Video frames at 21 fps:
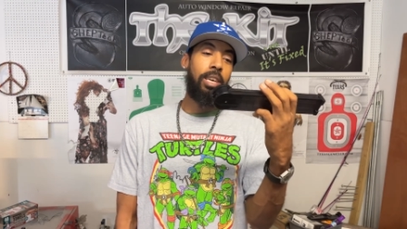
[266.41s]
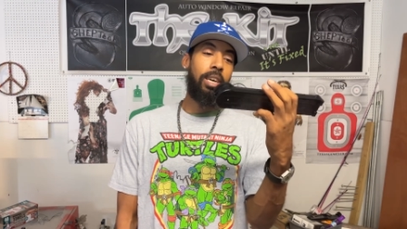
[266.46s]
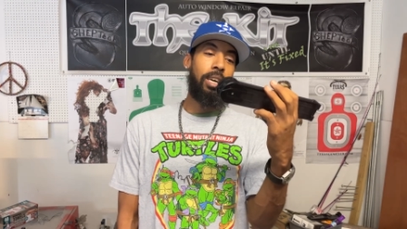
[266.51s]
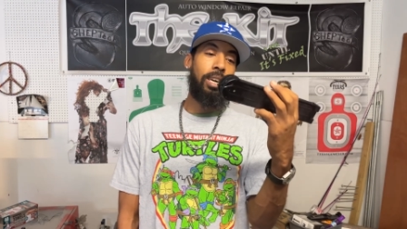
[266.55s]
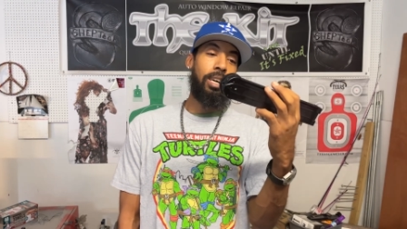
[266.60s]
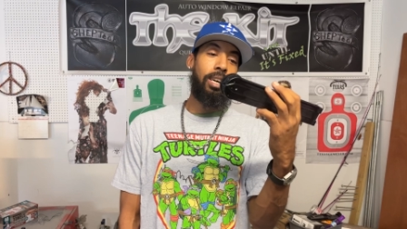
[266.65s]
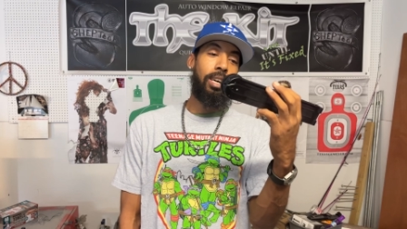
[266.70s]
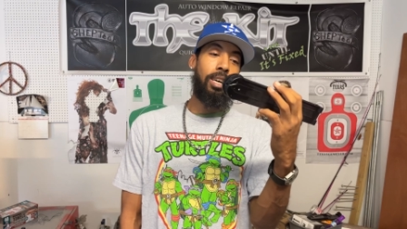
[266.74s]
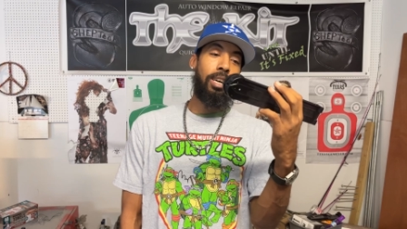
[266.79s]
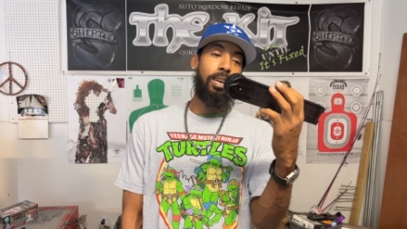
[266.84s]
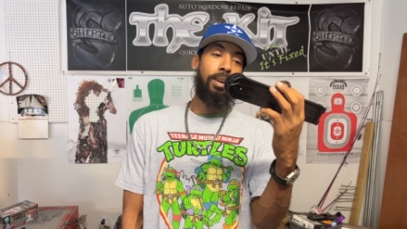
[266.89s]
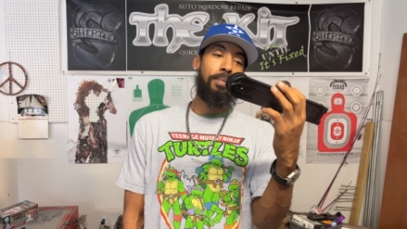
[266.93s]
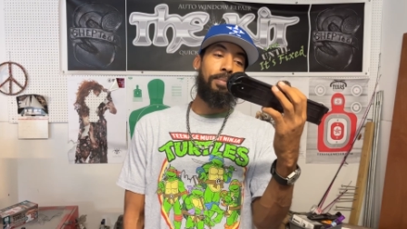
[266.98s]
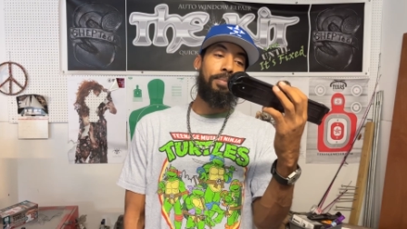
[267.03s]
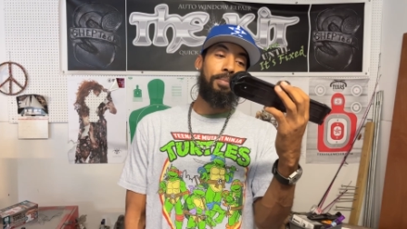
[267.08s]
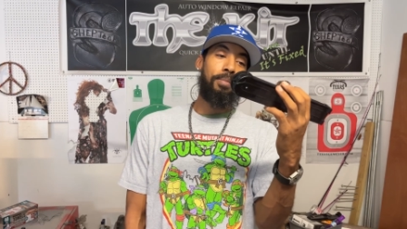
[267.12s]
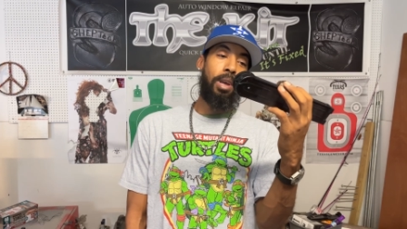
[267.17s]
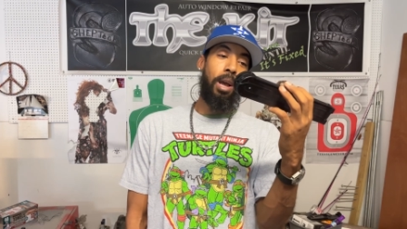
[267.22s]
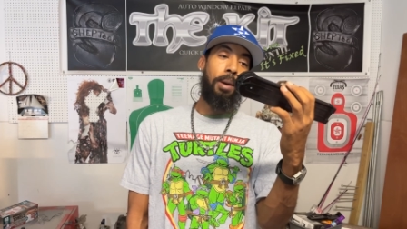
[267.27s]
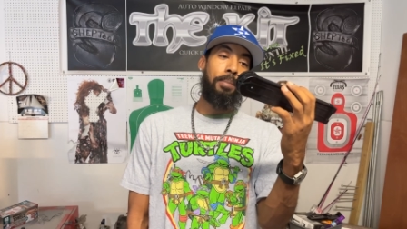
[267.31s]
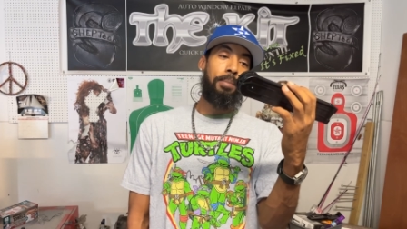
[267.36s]

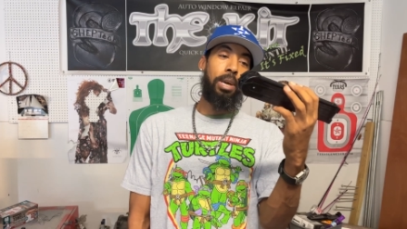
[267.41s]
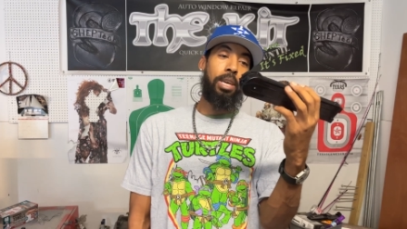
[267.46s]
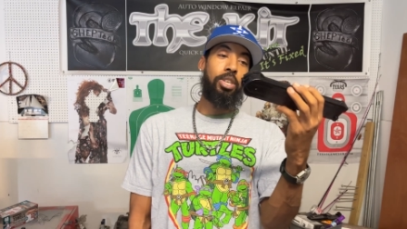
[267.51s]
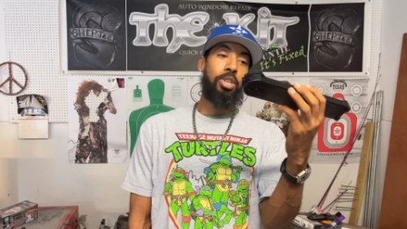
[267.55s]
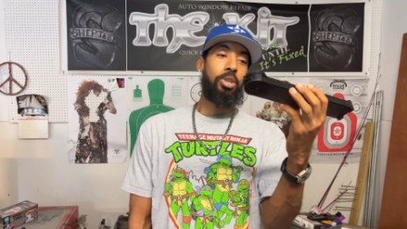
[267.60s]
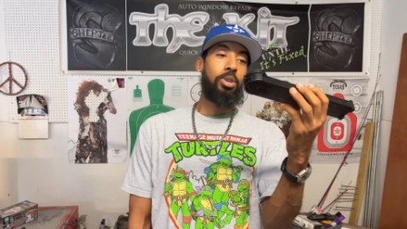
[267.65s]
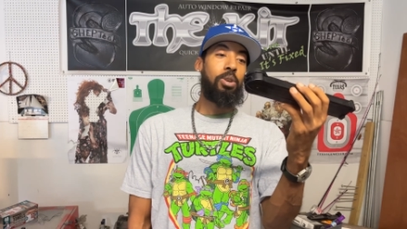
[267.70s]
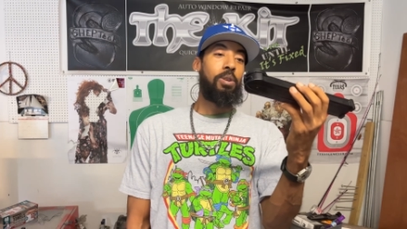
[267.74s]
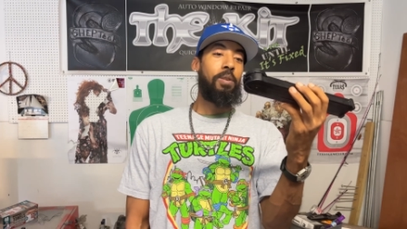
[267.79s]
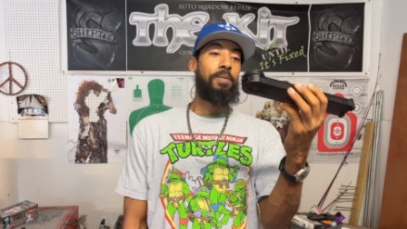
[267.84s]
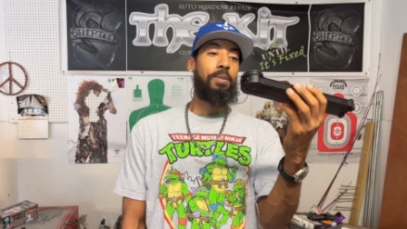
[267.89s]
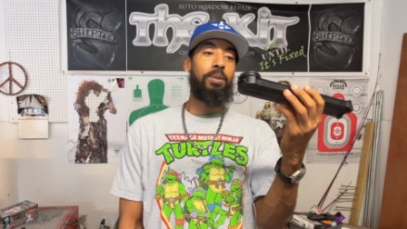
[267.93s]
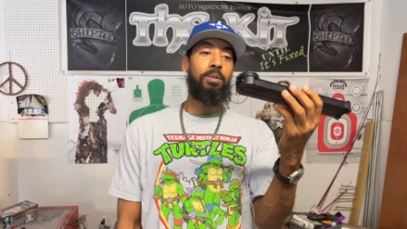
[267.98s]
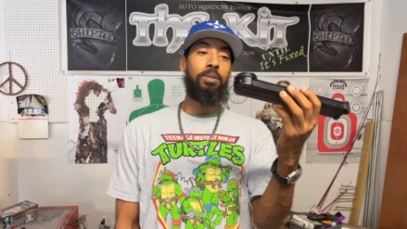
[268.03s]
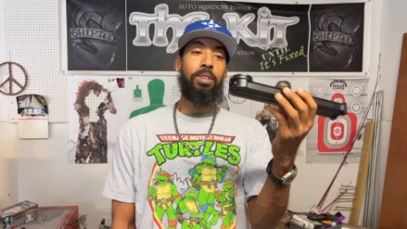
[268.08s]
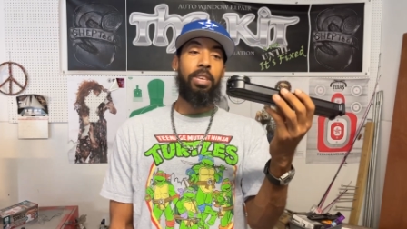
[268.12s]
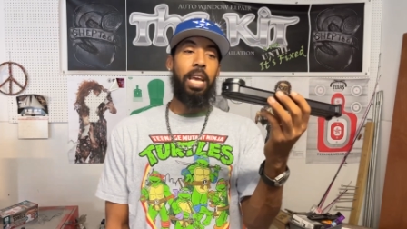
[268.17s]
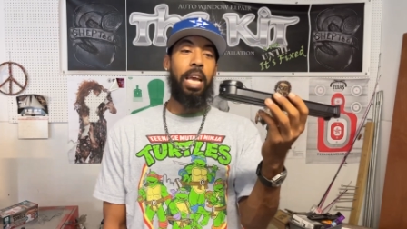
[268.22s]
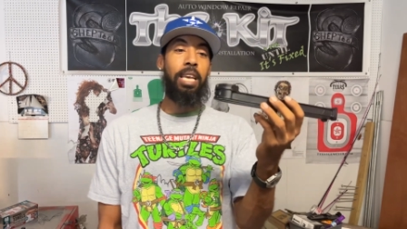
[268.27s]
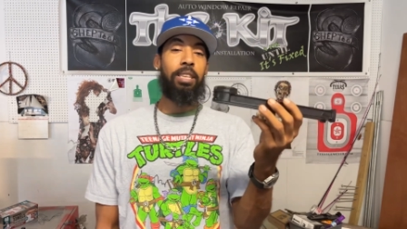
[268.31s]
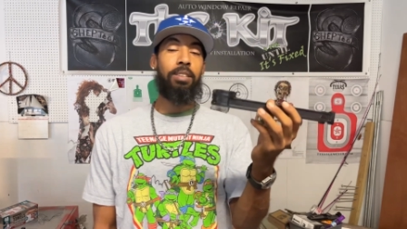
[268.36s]
I'm not sure if it's
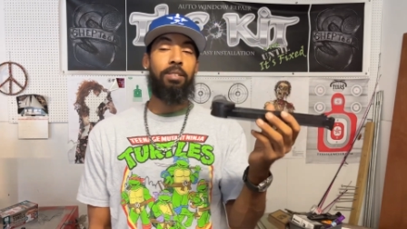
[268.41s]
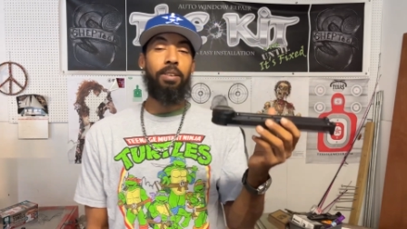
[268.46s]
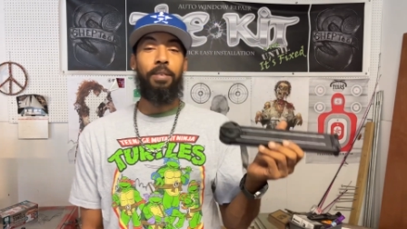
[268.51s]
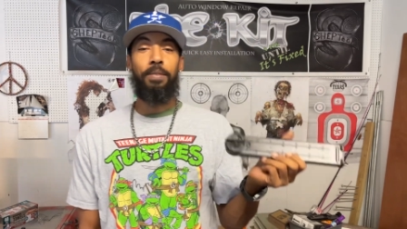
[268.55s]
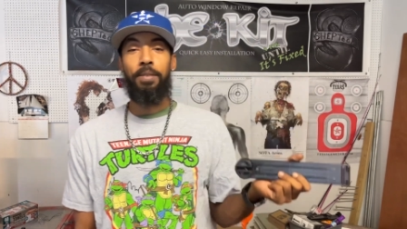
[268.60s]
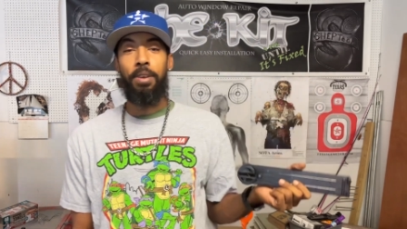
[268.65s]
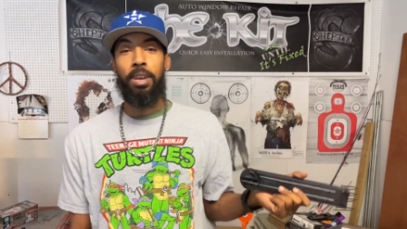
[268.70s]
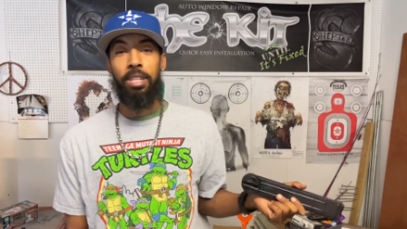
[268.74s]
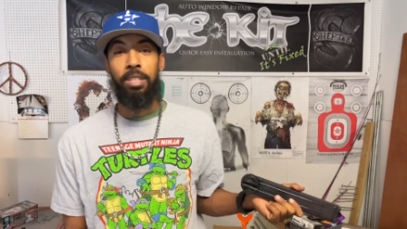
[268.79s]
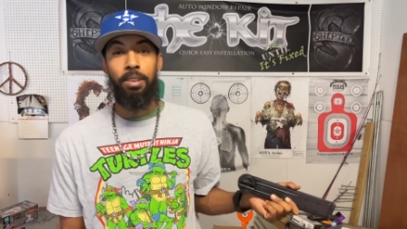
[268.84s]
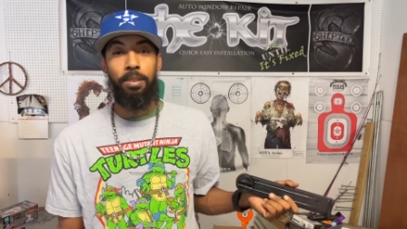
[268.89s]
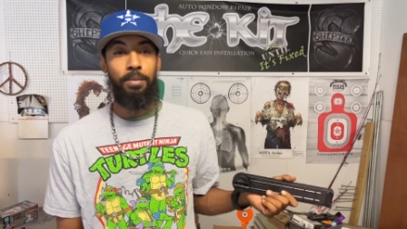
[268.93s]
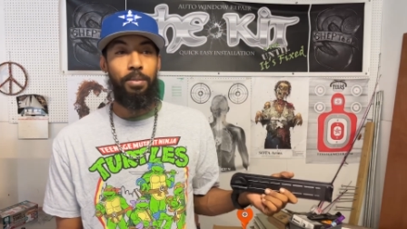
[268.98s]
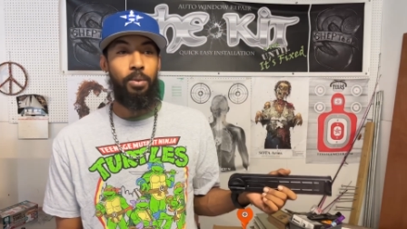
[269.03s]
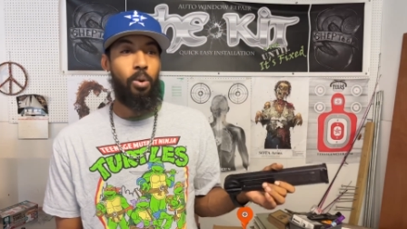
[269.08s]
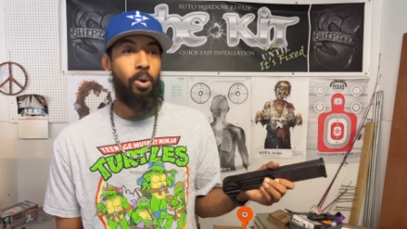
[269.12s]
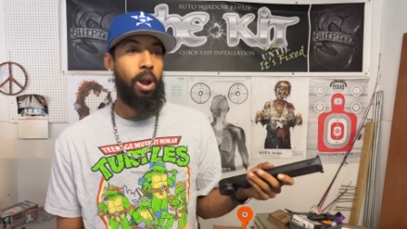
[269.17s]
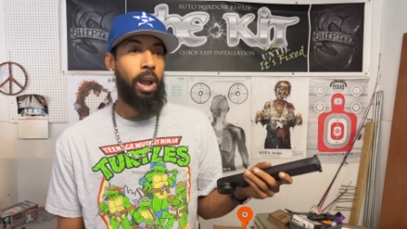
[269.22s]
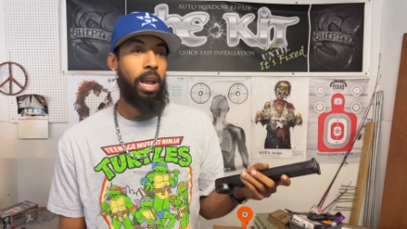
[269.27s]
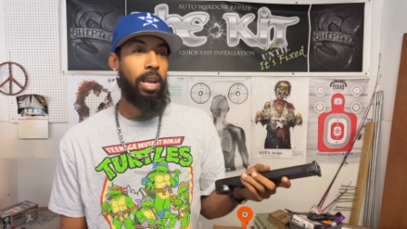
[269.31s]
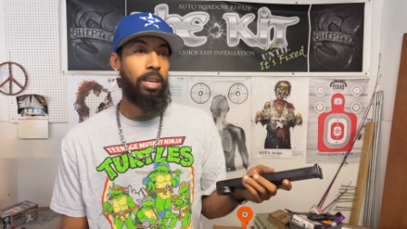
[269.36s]
as effective
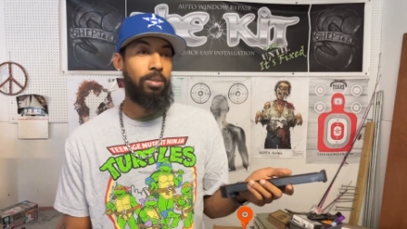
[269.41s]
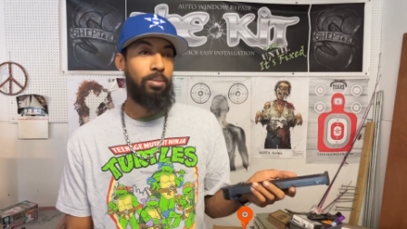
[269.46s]
or as